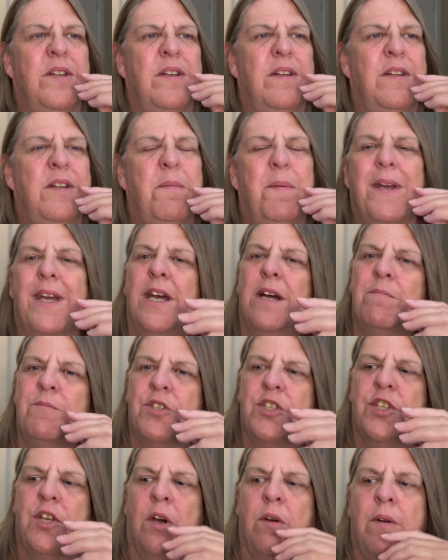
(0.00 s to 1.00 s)
you become
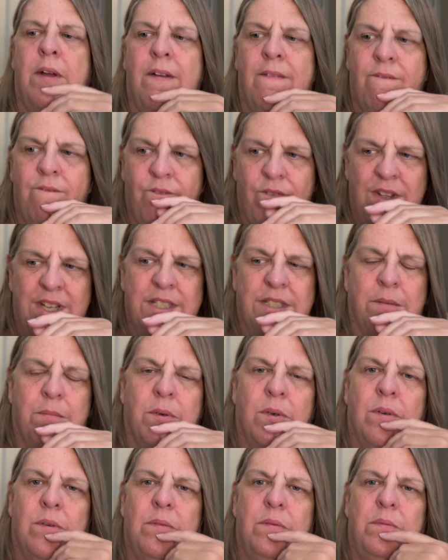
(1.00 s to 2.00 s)
so
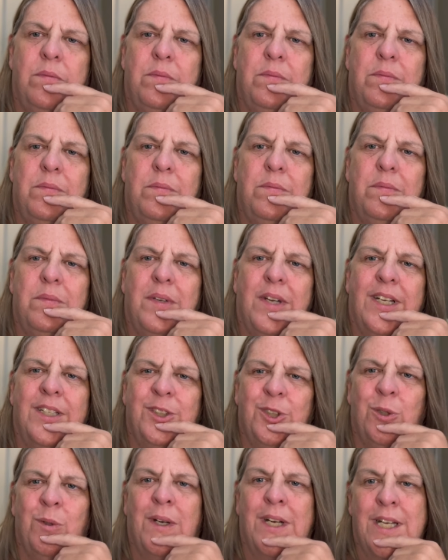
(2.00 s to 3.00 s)
invisible
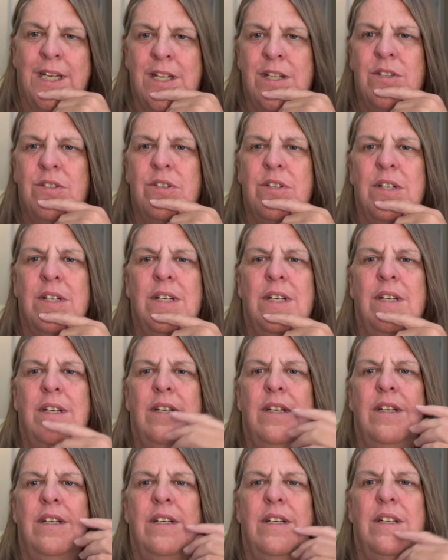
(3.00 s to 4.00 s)
as you age,
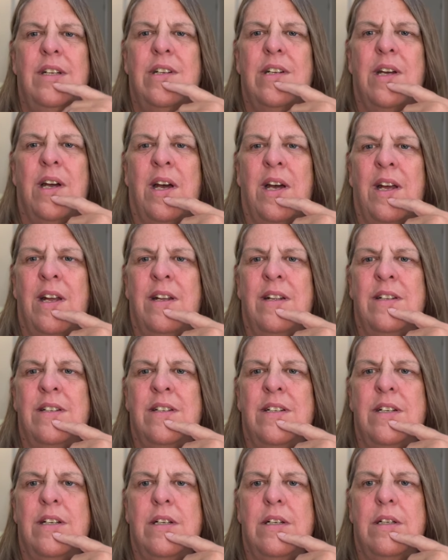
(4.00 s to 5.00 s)

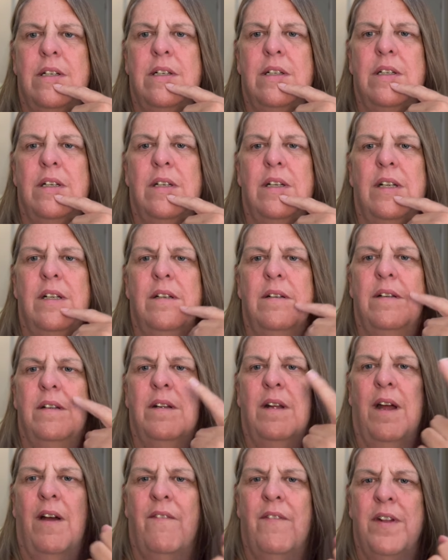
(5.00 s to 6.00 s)
and
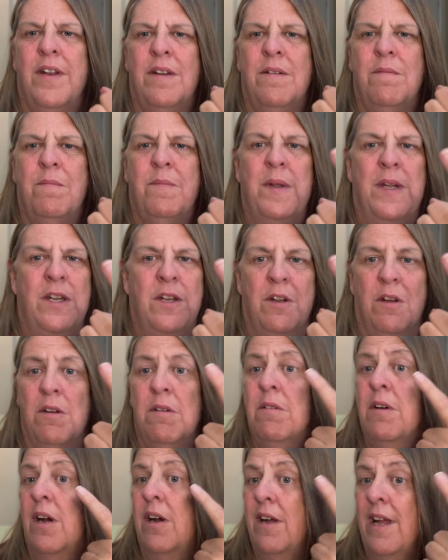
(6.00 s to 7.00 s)
having, you
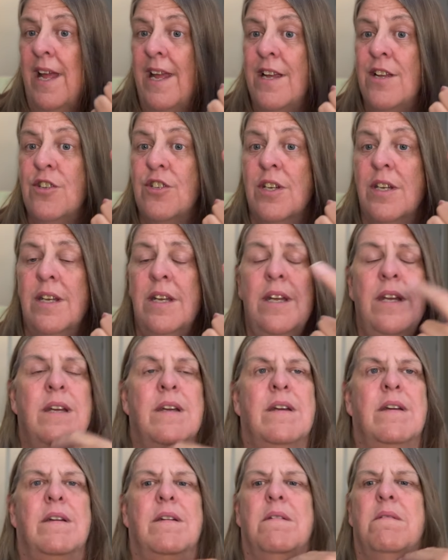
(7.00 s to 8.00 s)
know, aging,
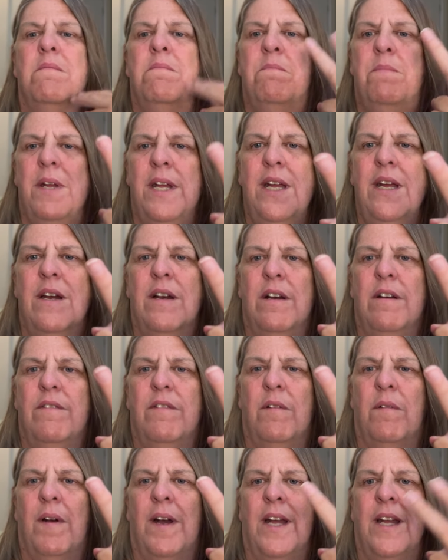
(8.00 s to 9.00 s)
being
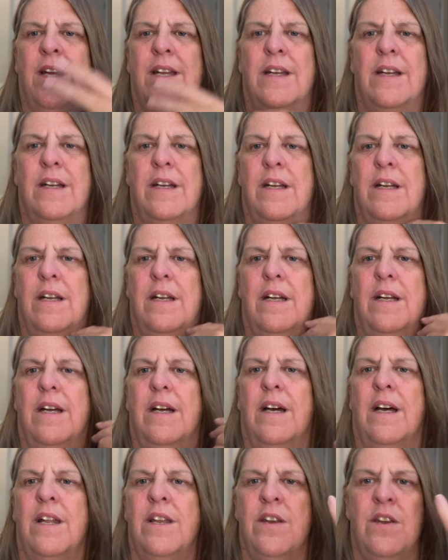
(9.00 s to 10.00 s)
overweight
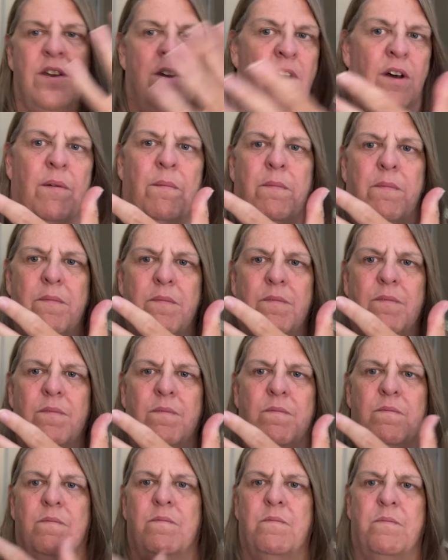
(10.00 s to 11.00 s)
and not
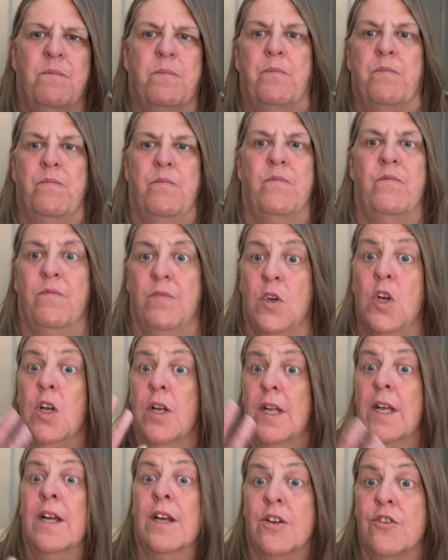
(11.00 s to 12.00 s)

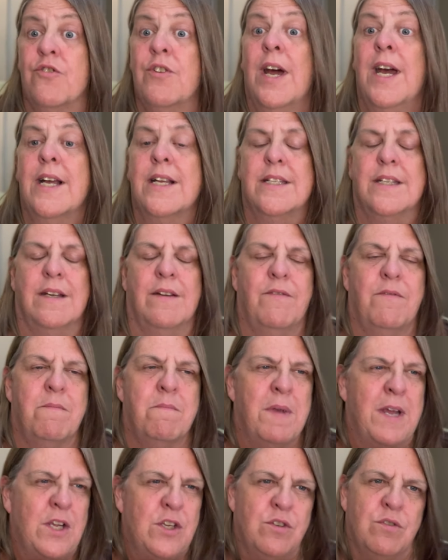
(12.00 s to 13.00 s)
looking attractive
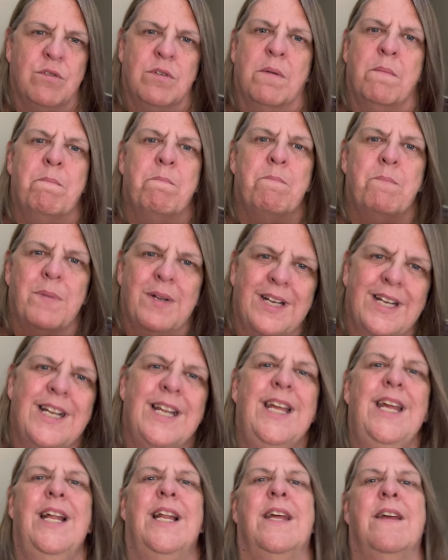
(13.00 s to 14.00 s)
makes you
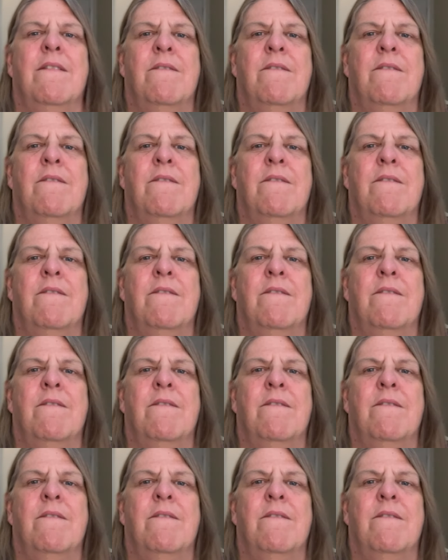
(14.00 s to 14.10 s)
completely